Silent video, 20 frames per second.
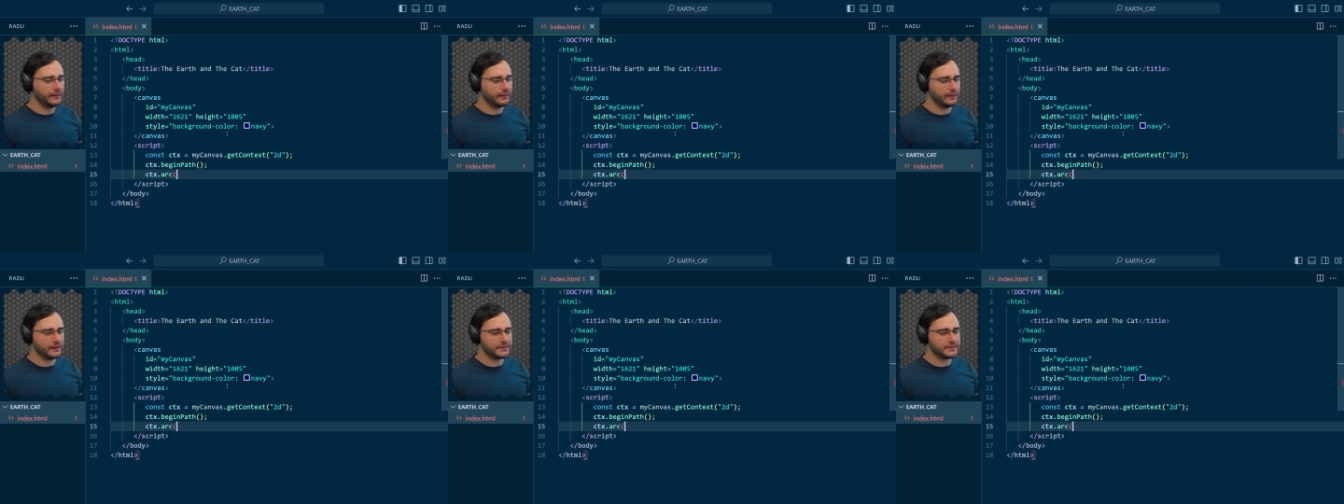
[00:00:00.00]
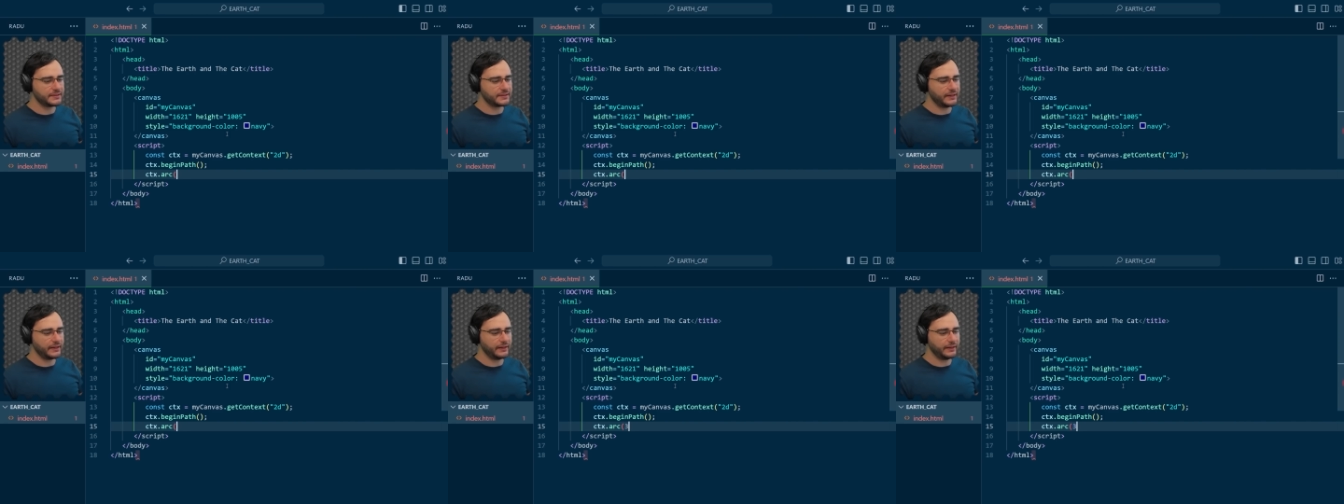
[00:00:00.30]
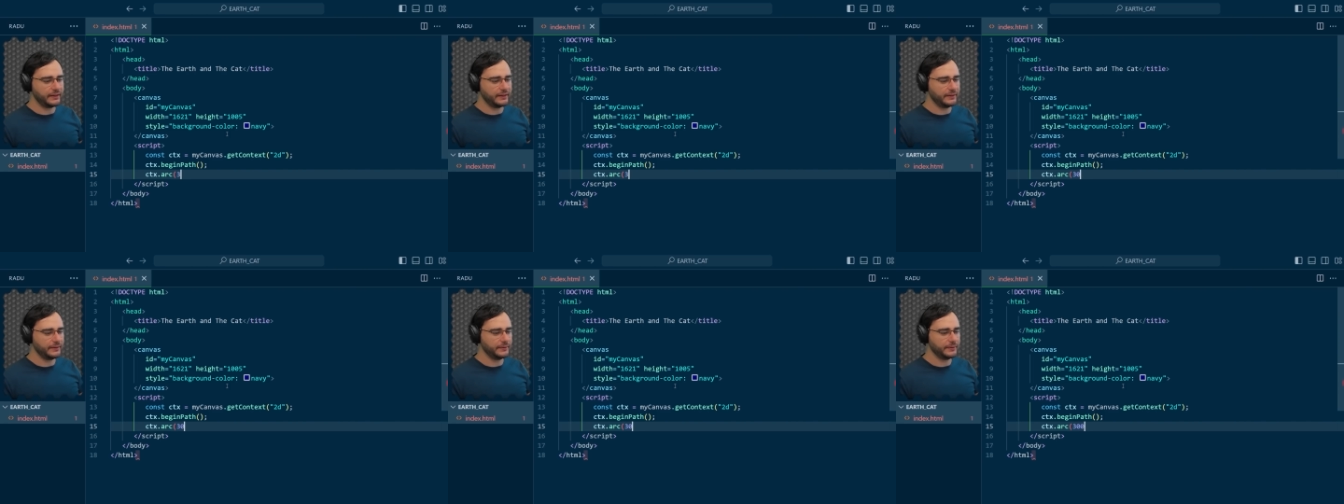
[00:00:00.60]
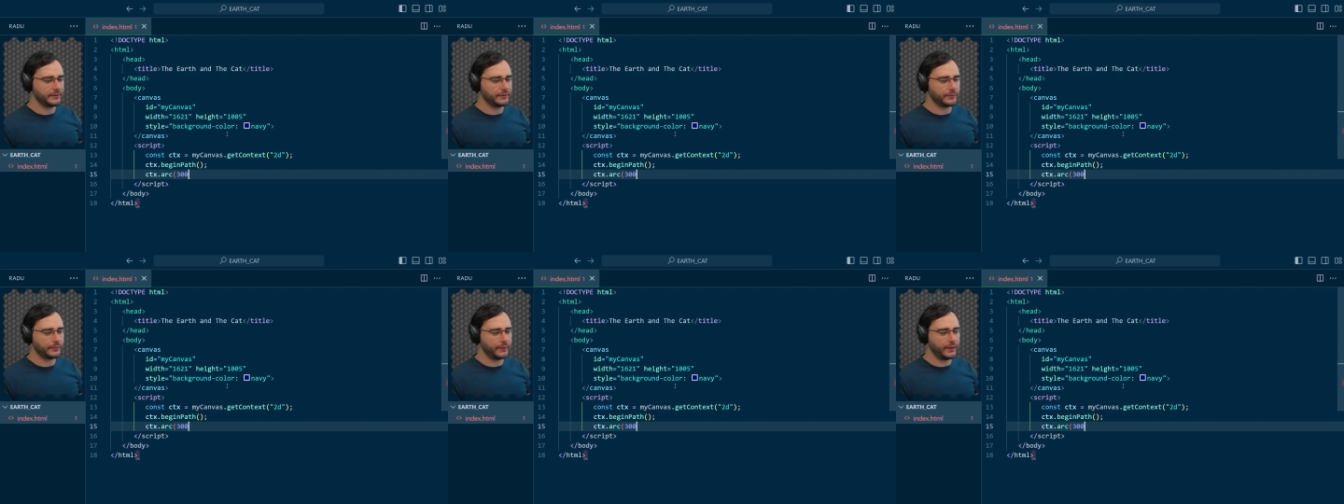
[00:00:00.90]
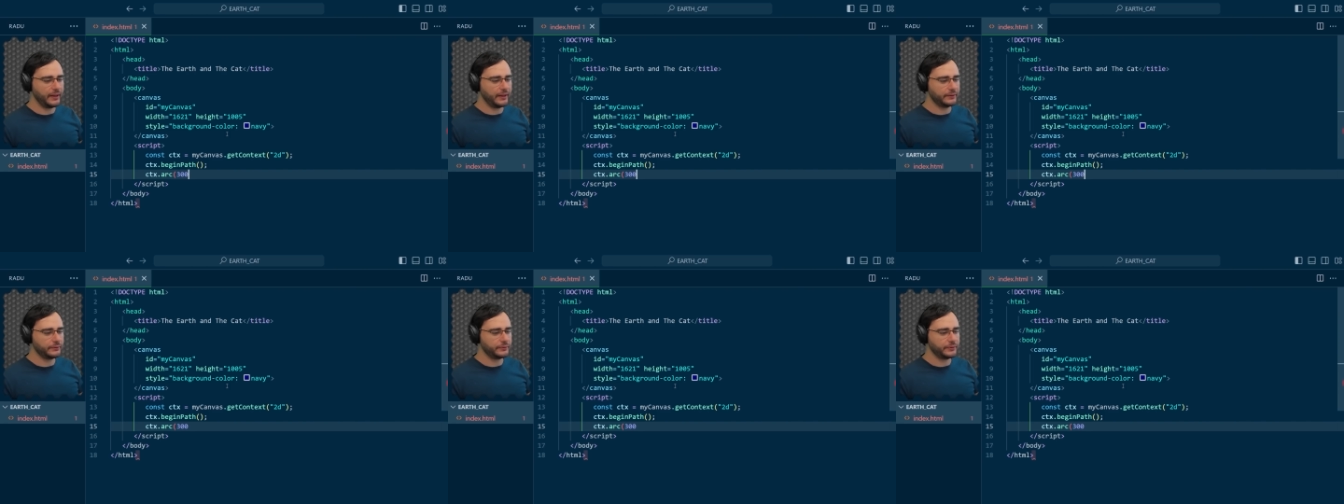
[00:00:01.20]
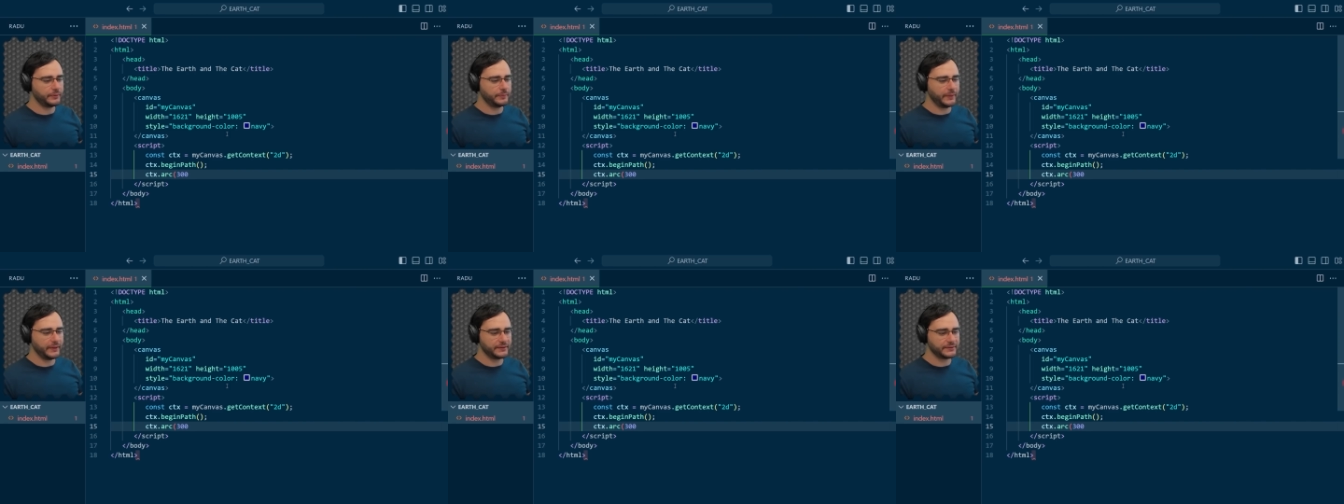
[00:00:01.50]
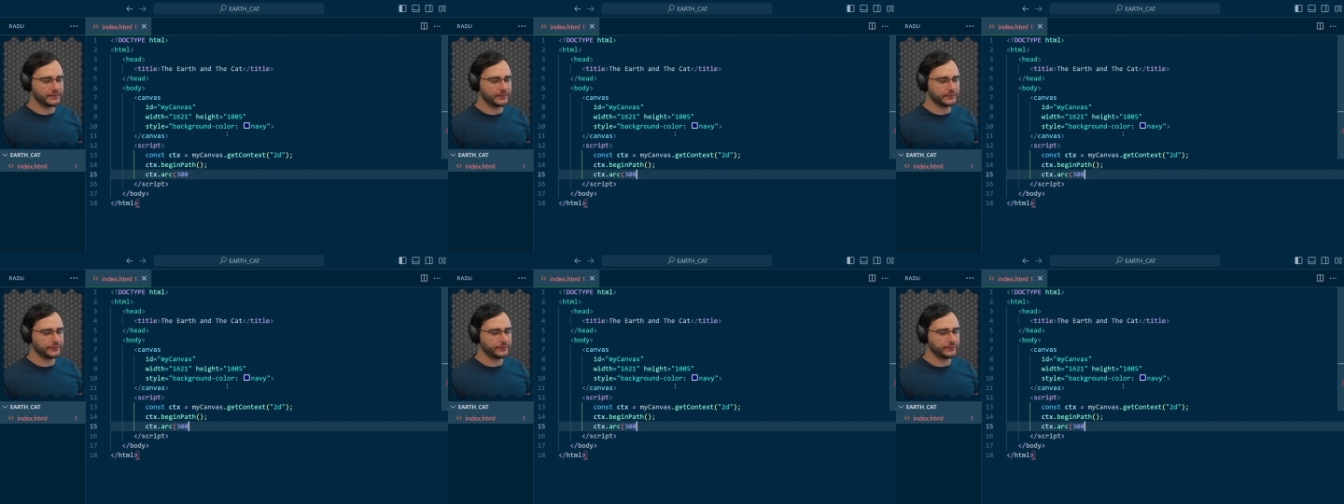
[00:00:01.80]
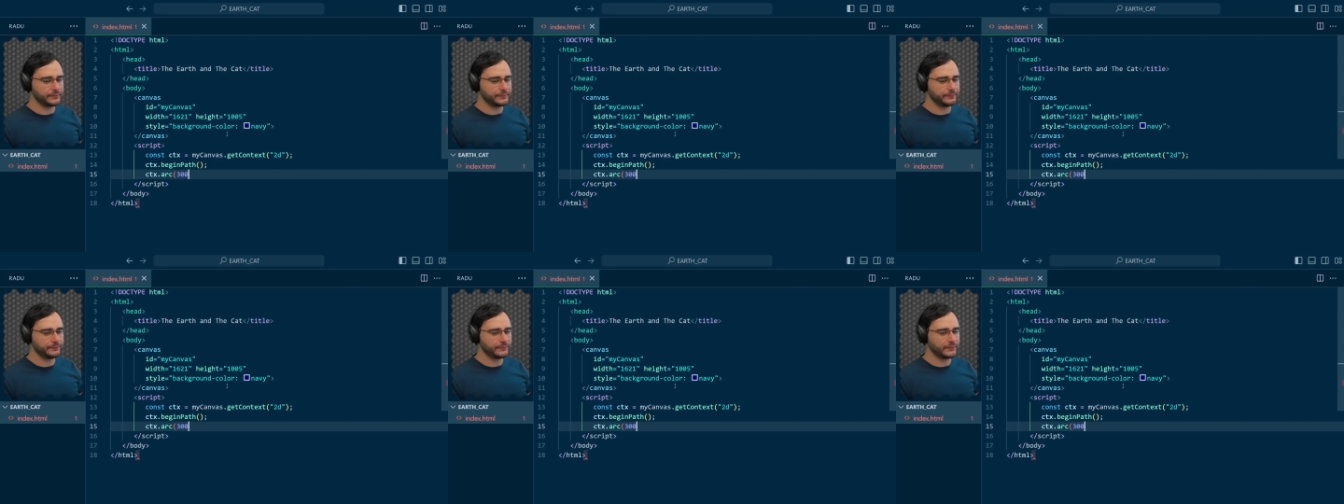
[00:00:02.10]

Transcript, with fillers: Let's say 300 pixels,